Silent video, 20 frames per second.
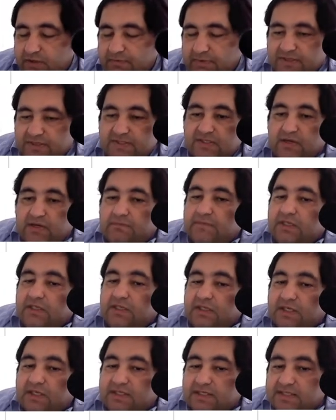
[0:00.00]
something
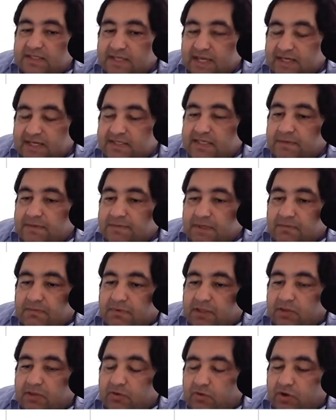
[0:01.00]
that is
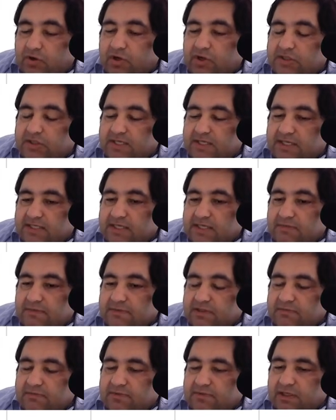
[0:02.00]
acceptable or not
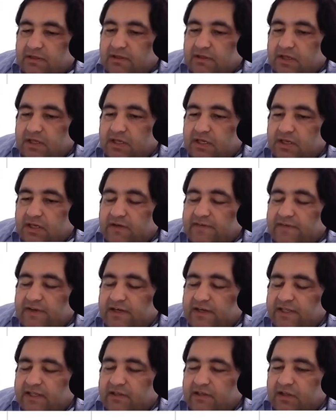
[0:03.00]
acceptable. We
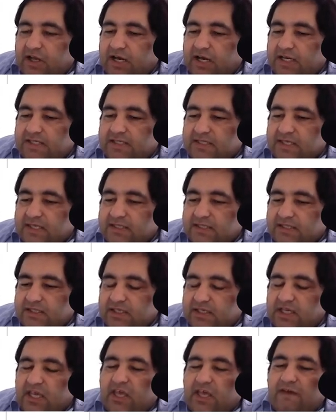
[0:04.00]
realize that
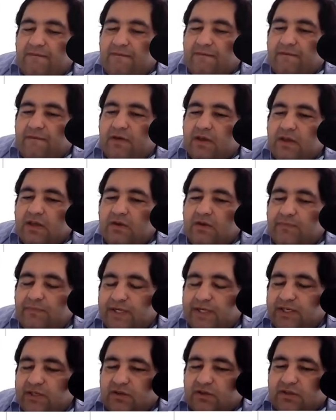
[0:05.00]
if we're
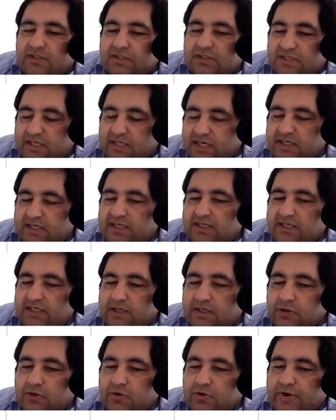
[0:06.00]
not taking a
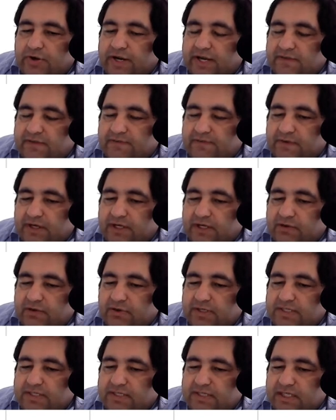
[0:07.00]
correct
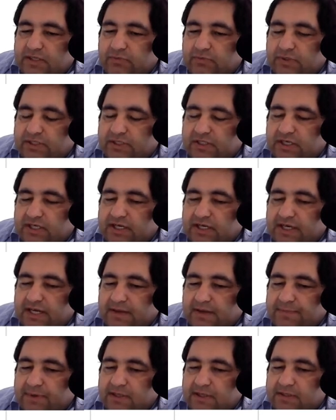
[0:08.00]
frequency, what's gonna
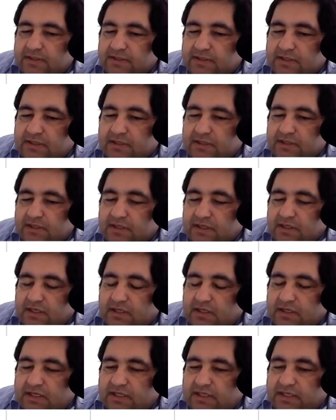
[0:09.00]
happen?
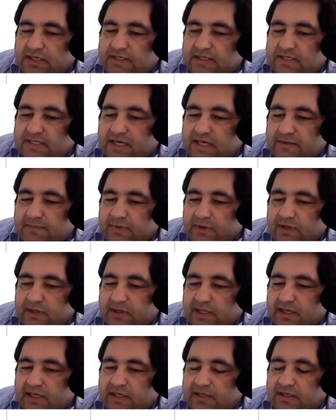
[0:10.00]
Then the
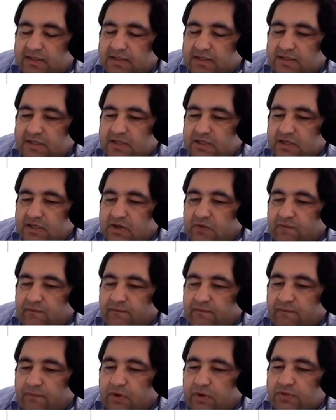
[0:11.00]
samplings
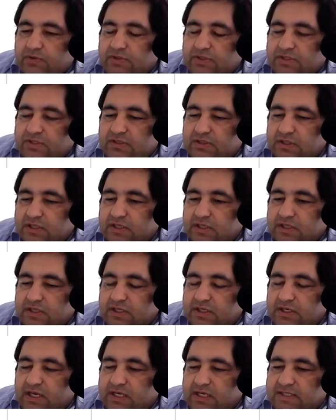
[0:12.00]
won't
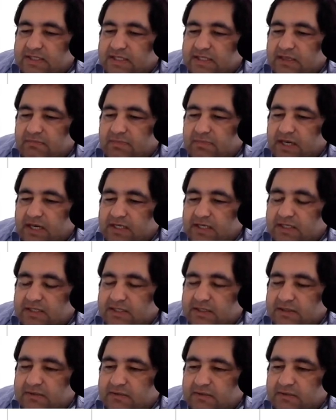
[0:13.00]
estimate